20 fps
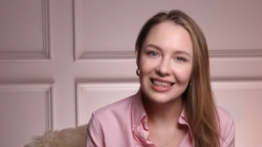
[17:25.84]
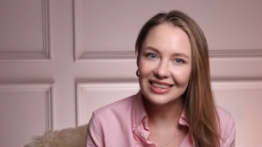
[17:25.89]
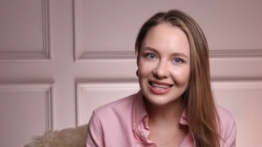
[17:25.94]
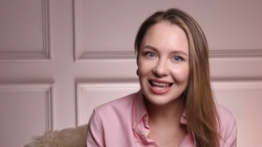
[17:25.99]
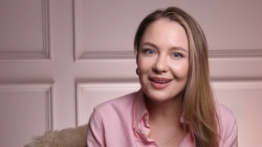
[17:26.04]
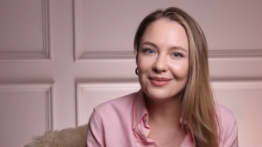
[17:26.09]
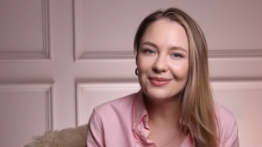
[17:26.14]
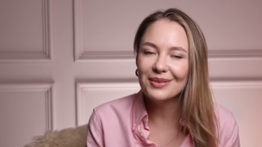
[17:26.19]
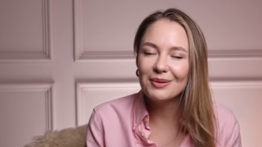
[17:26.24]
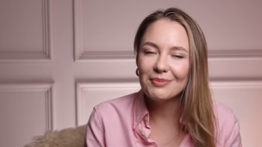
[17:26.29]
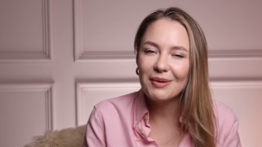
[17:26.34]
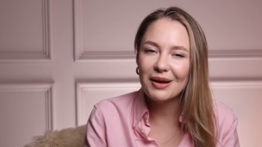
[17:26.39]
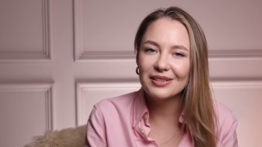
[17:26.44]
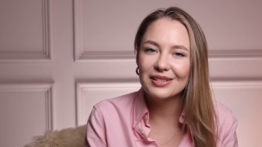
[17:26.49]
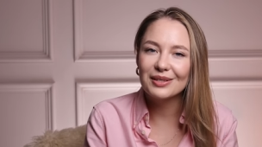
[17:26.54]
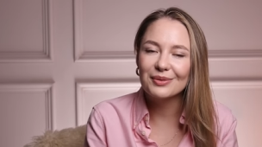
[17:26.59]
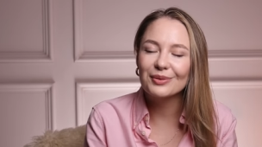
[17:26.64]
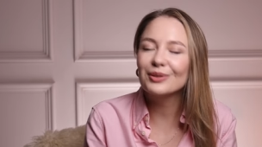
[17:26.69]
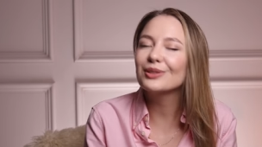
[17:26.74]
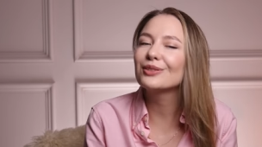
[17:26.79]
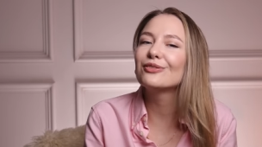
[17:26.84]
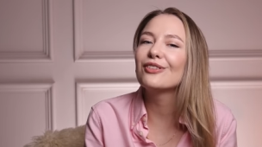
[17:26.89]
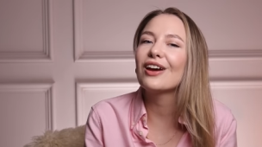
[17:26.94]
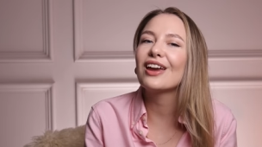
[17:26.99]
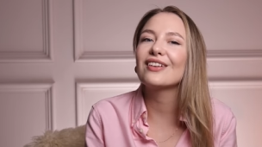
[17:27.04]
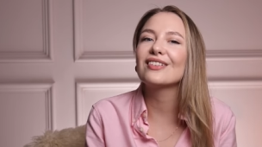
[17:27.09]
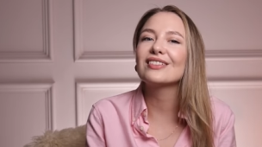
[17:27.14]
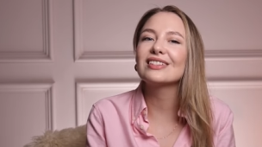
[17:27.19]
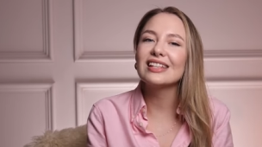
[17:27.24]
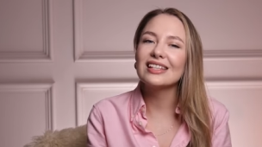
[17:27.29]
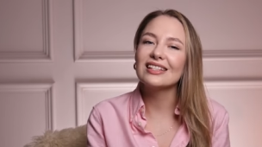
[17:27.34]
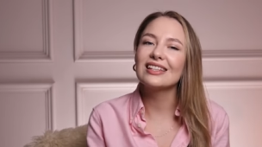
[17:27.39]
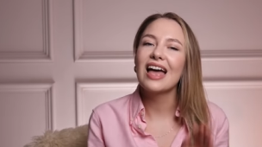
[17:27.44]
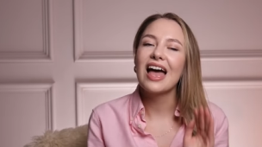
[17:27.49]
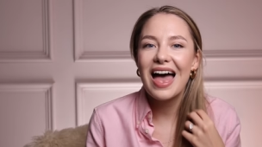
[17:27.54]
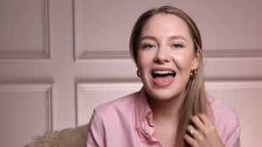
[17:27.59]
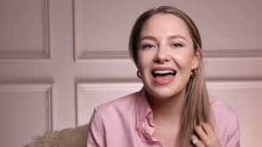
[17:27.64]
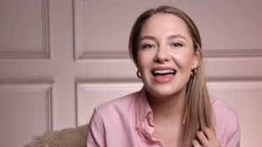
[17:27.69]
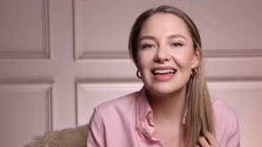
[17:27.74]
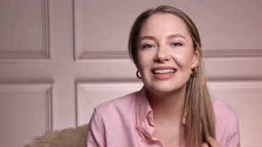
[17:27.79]
tell me about some good fragrances,
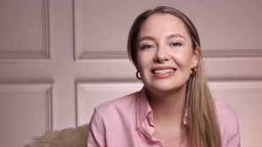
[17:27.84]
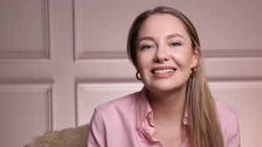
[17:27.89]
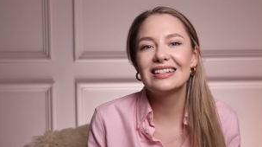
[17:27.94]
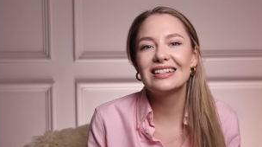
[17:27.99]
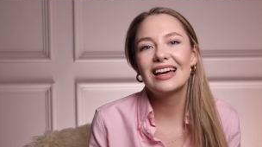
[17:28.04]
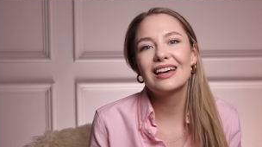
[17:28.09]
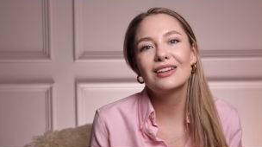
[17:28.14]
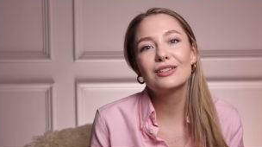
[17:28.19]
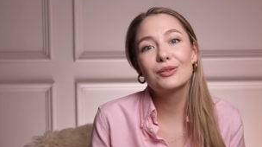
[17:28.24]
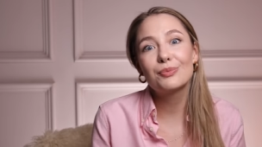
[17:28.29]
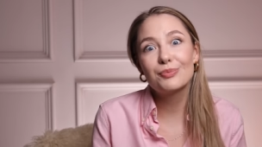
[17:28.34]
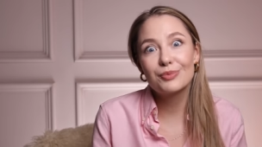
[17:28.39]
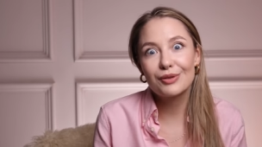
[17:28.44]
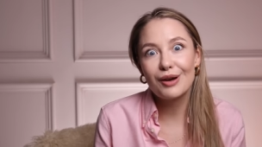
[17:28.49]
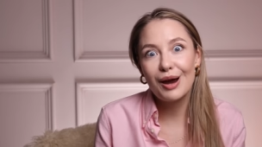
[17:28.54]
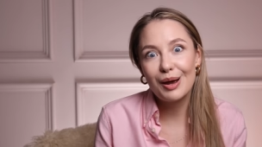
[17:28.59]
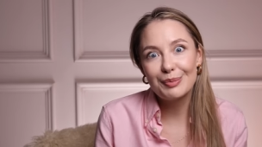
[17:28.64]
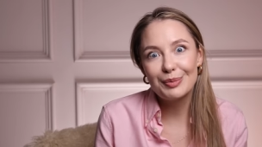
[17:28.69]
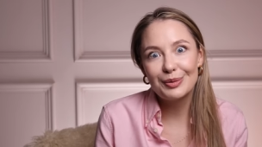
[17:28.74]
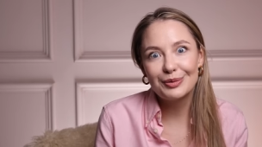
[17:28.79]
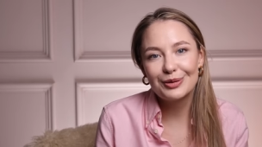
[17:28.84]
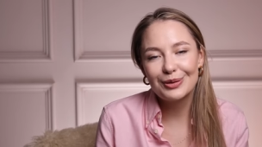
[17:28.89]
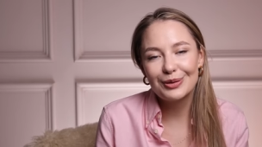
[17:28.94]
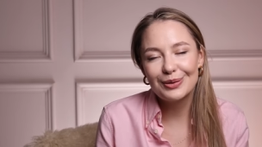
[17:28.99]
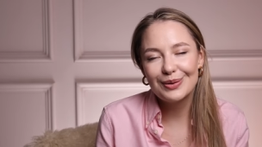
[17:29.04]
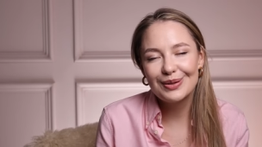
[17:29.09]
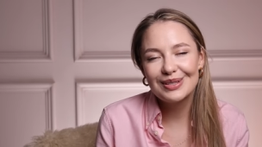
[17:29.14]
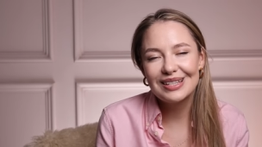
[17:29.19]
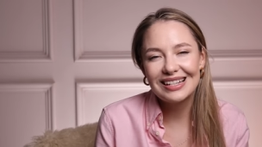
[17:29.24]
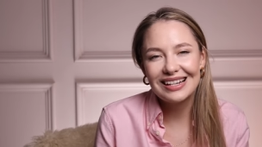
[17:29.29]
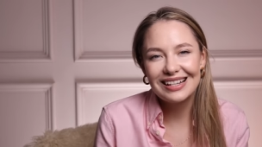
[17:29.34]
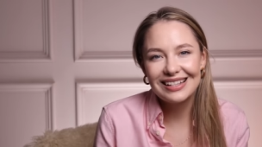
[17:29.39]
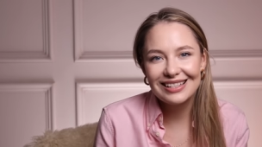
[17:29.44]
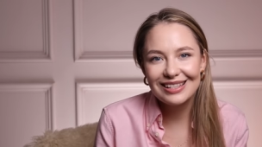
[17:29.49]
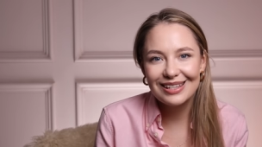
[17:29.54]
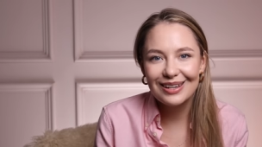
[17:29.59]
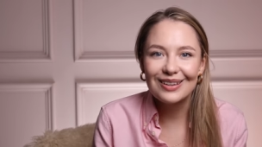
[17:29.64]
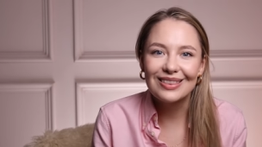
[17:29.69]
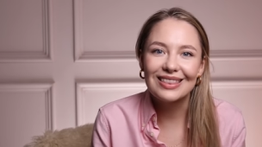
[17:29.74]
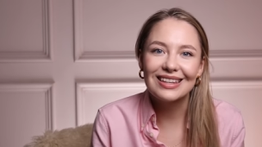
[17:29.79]
and subscribe, of course, and I'll
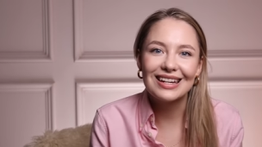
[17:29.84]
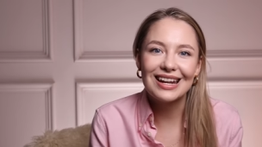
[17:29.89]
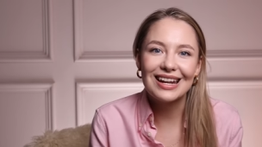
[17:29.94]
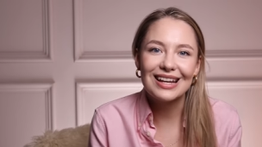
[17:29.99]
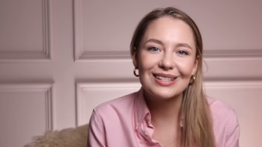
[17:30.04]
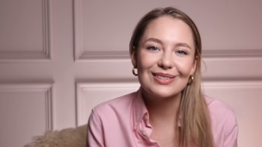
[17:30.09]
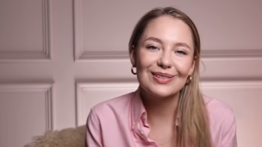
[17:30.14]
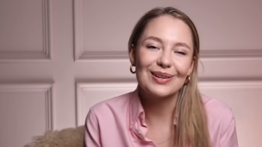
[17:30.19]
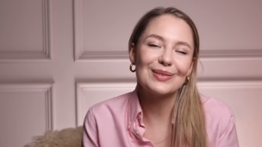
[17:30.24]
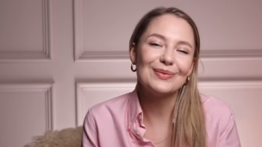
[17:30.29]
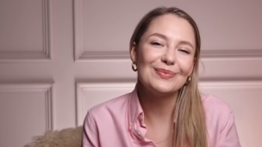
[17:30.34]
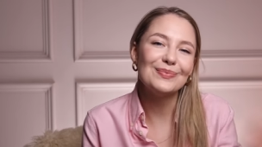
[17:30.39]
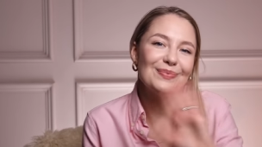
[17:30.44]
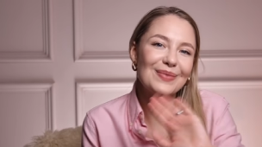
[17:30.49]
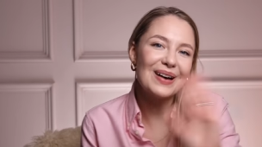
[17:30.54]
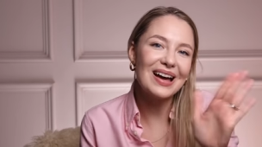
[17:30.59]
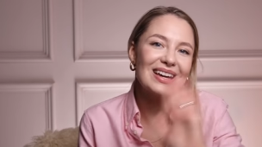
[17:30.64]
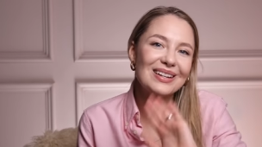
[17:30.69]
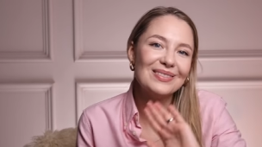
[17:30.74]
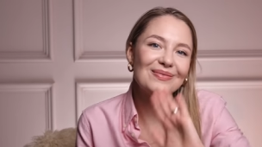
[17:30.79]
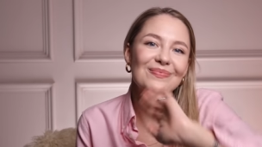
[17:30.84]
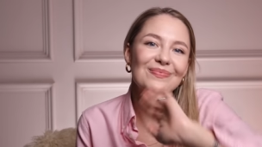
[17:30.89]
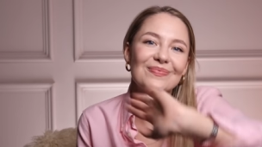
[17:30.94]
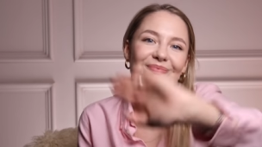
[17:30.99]
see you in the next one. Bye.